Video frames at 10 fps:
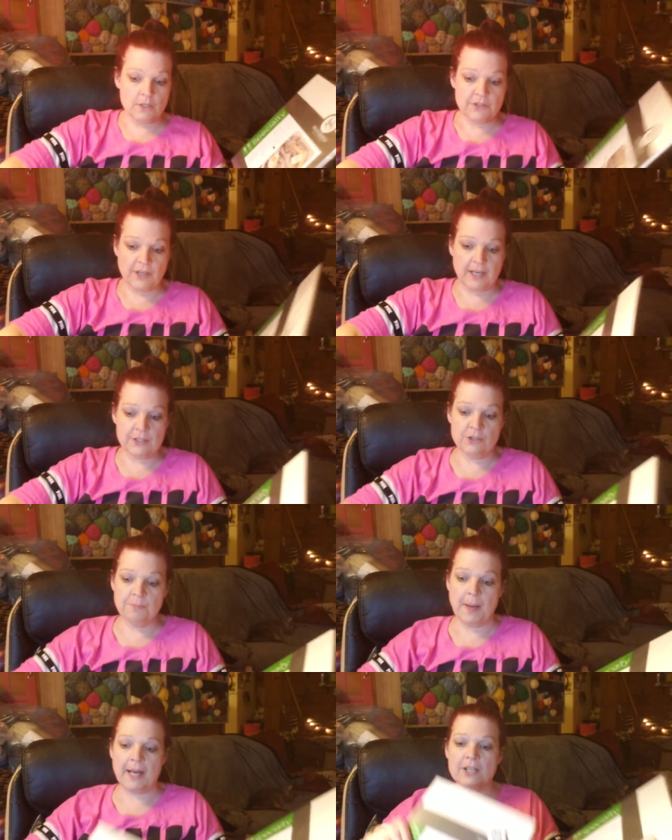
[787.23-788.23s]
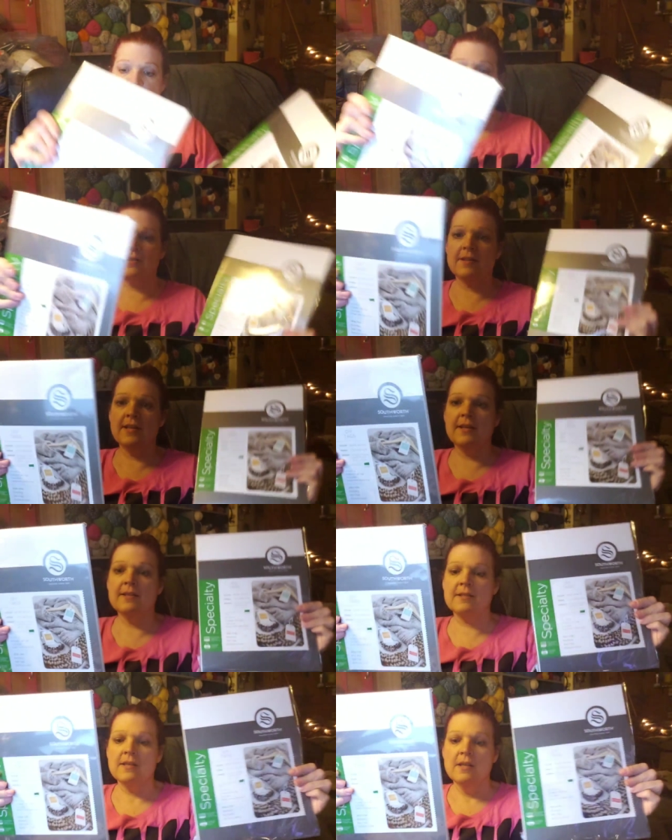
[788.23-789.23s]
So I got two packages of
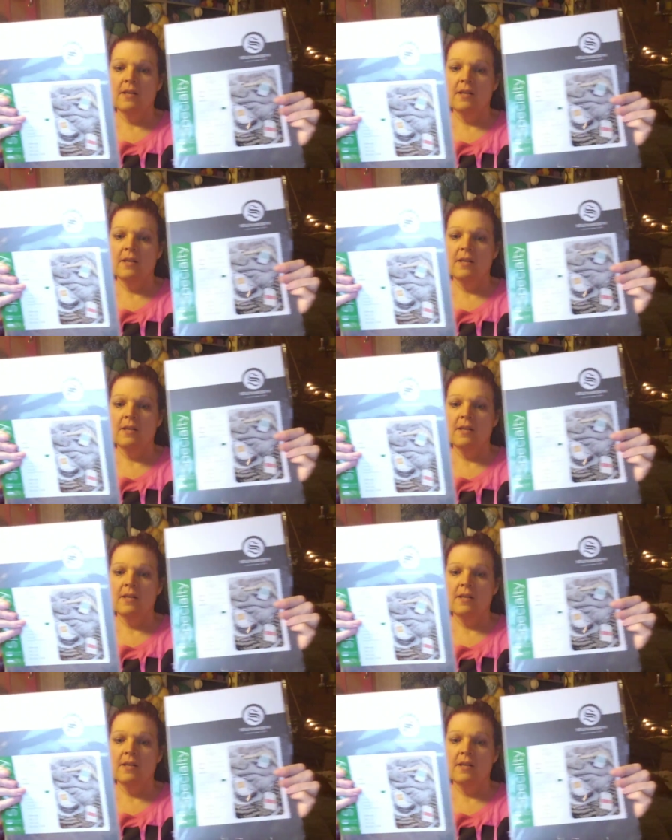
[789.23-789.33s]
these.